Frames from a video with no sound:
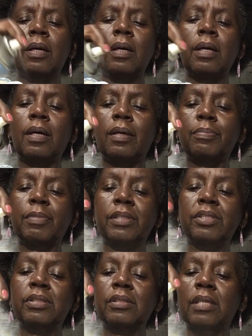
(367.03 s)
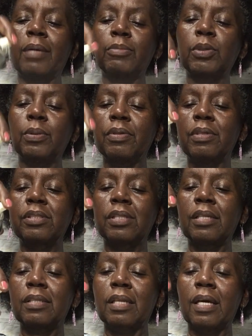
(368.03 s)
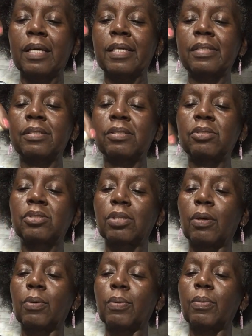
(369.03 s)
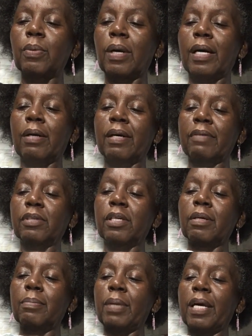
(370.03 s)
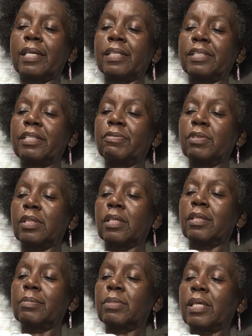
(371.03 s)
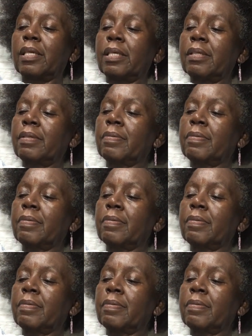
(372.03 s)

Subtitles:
I'm doing this at night, so I'll have to come back and give you an update